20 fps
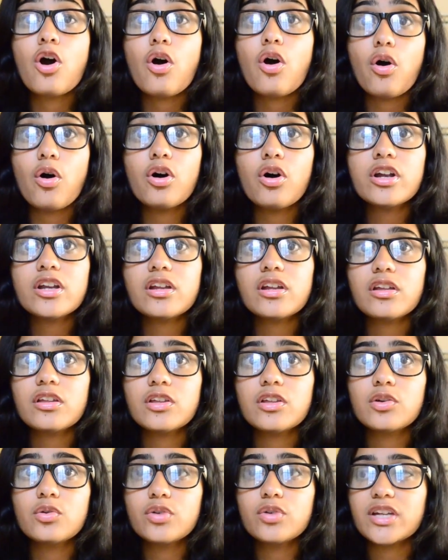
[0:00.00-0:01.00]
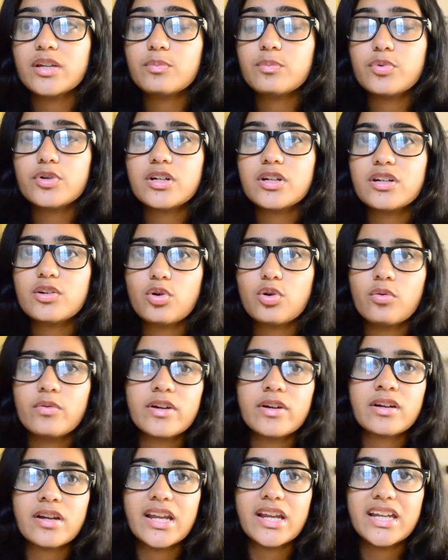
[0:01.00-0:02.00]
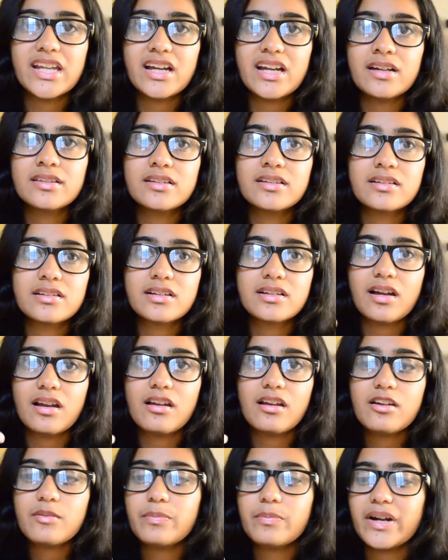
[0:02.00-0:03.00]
or you can put it over any other color,